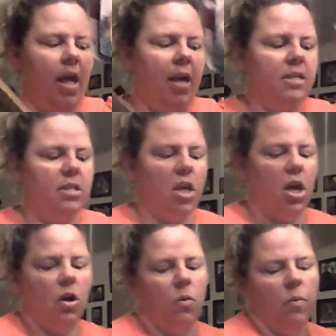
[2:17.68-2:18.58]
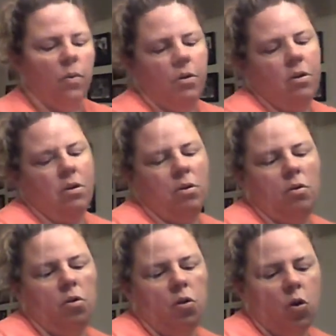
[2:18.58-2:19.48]
And so
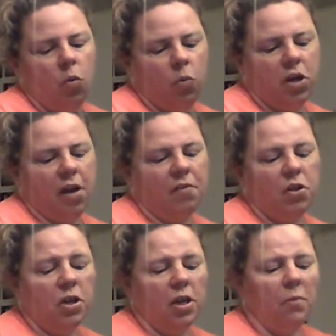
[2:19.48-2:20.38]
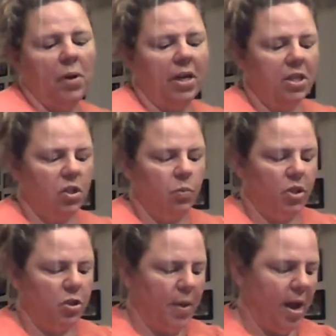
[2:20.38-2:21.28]
whenever you get ready to
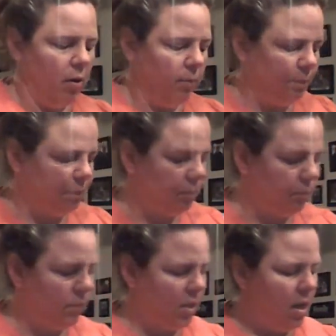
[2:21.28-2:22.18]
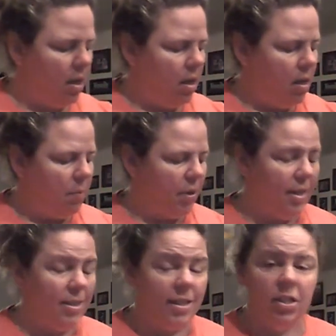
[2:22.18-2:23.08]
switch them out,
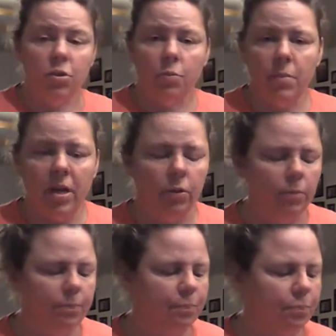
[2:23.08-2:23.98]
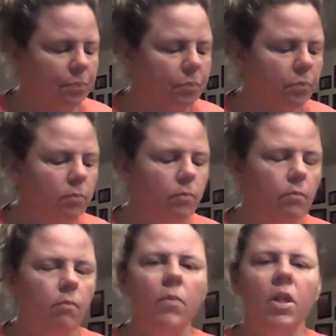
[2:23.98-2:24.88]
because these are metal,
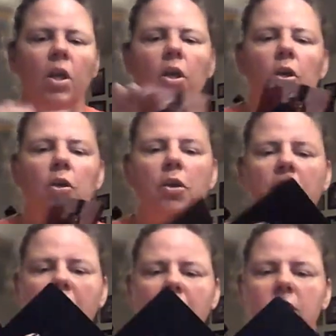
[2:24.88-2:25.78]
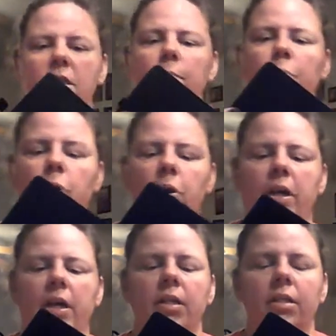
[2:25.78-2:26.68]
you can easily
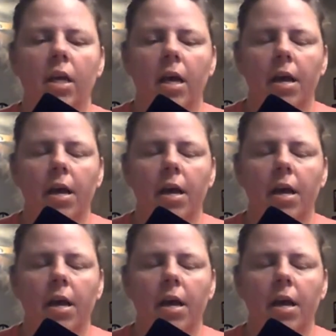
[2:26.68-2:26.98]
put